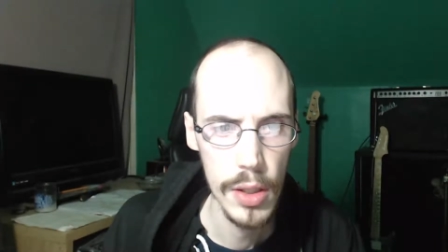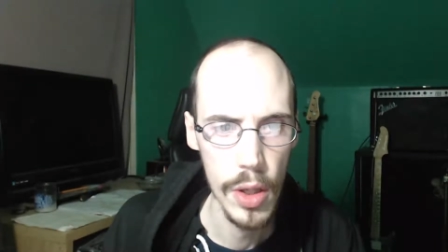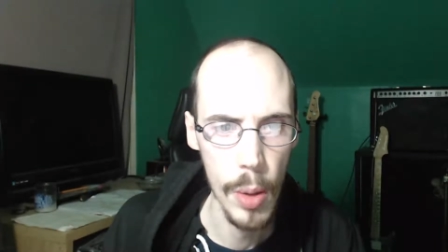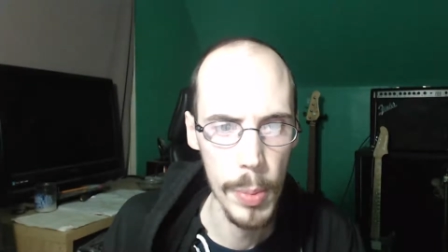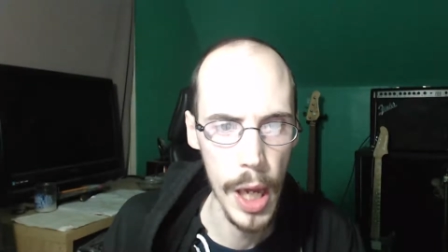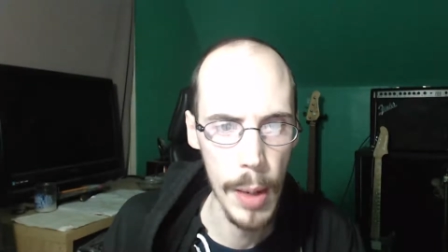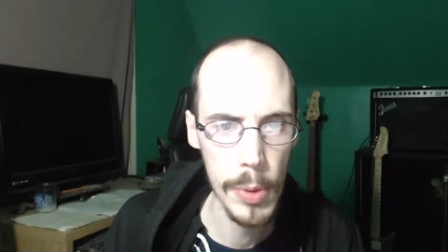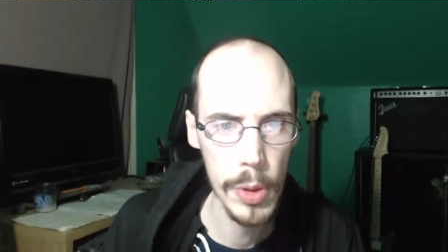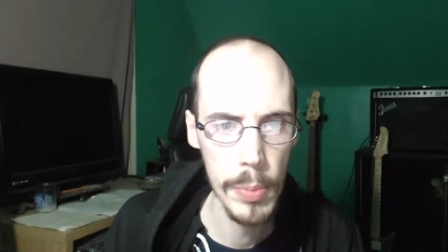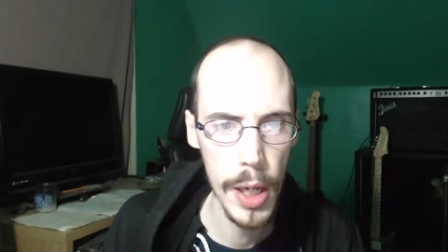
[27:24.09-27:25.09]
and I'll be
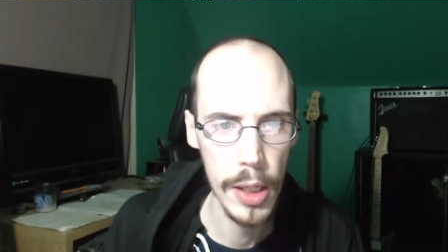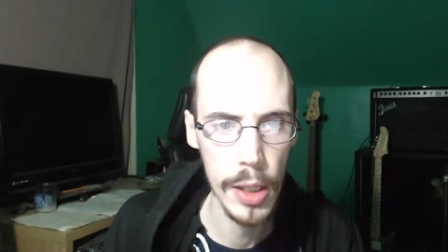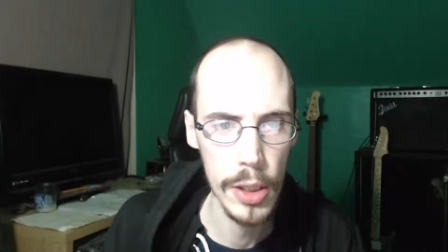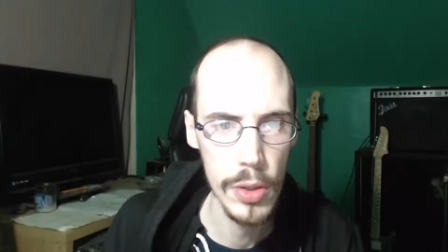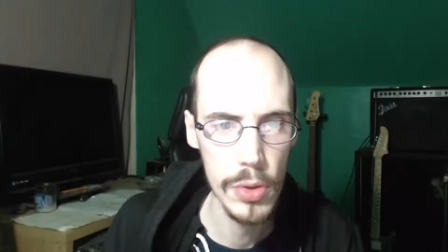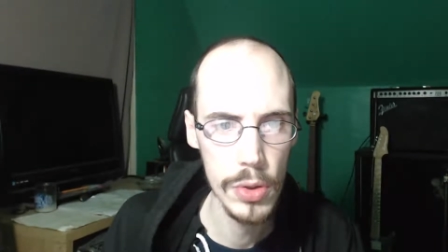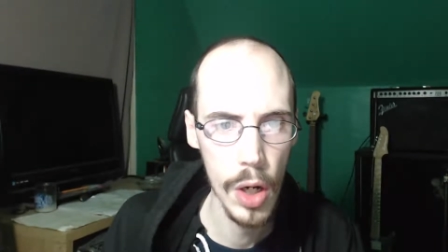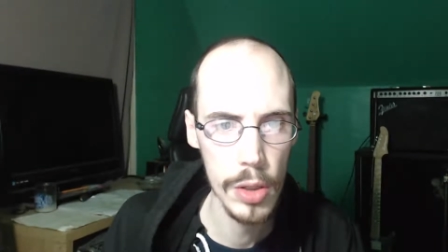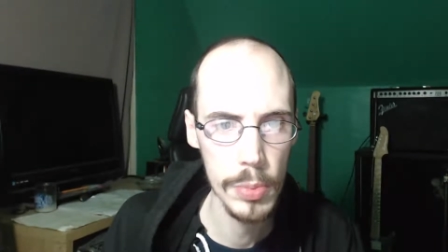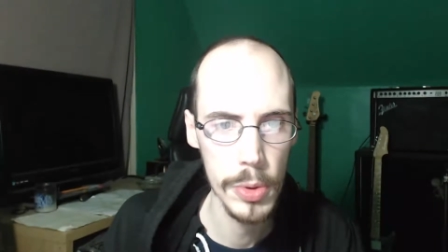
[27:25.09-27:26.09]
able to make a huge
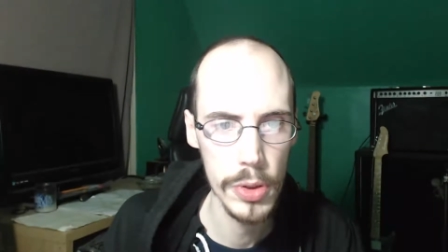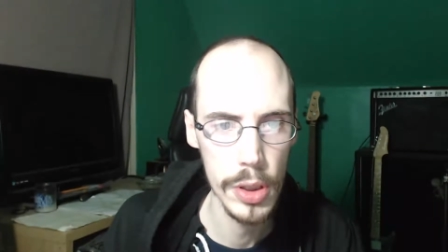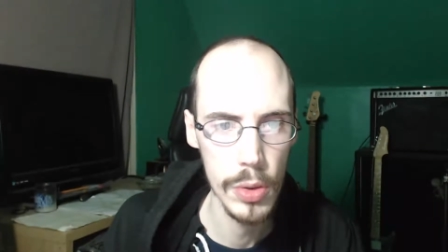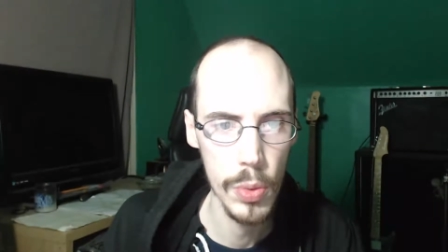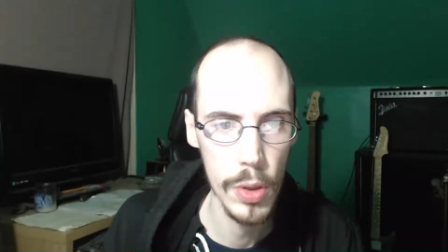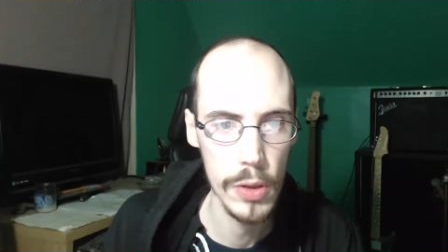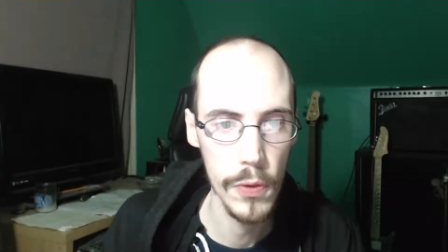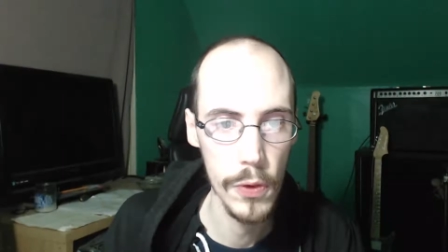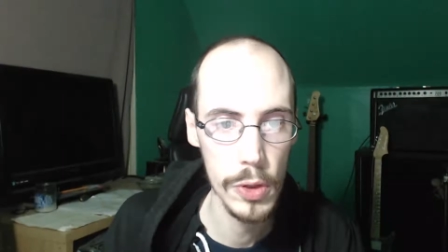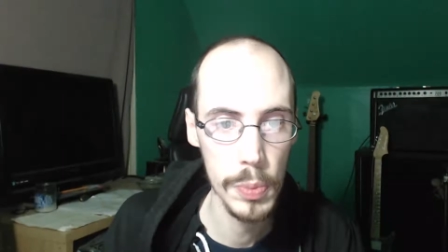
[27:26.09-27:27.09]
contribution towards
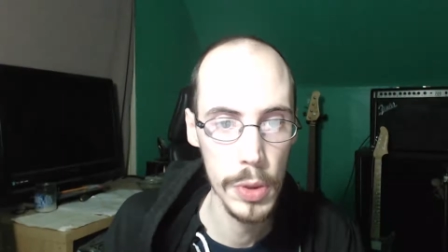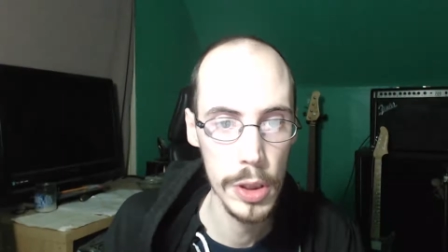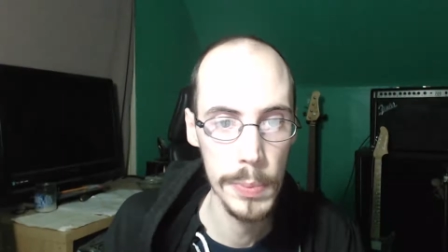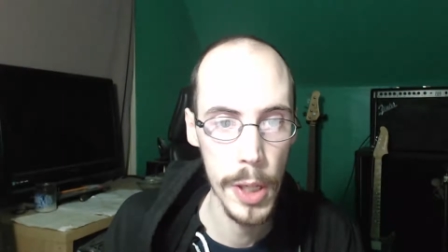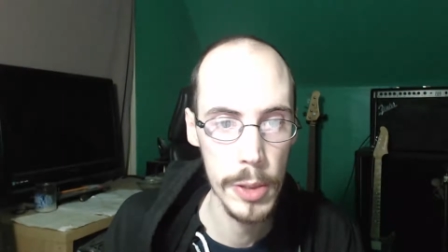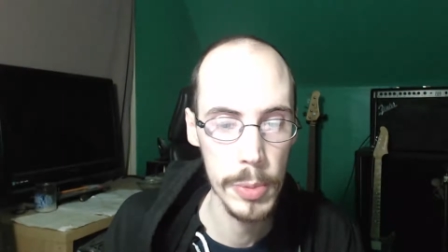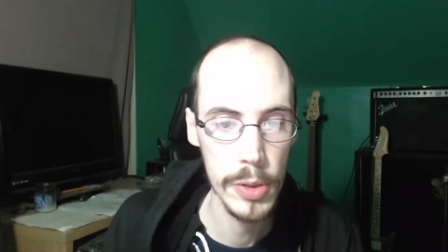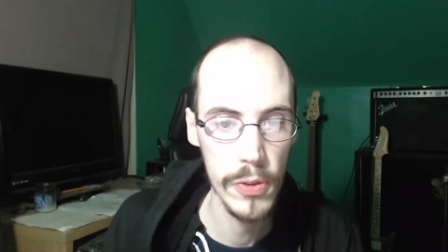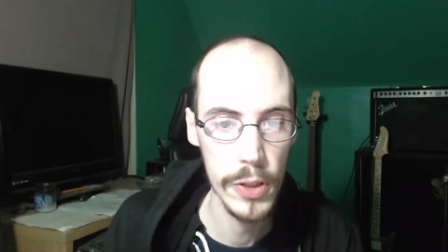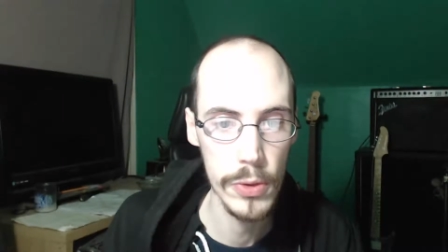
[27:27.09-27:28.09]
First Prince
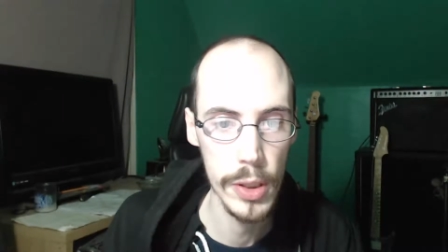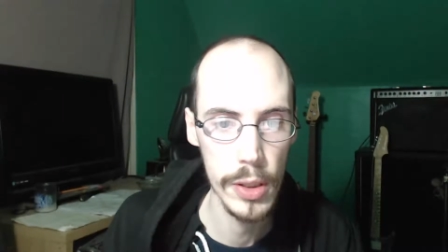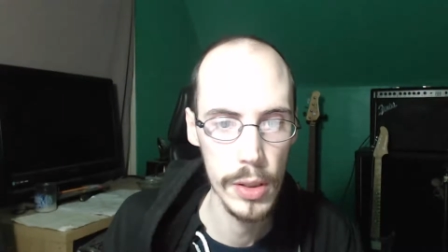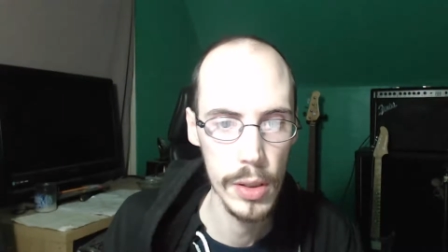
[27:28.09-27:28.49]
Benjamin's victory.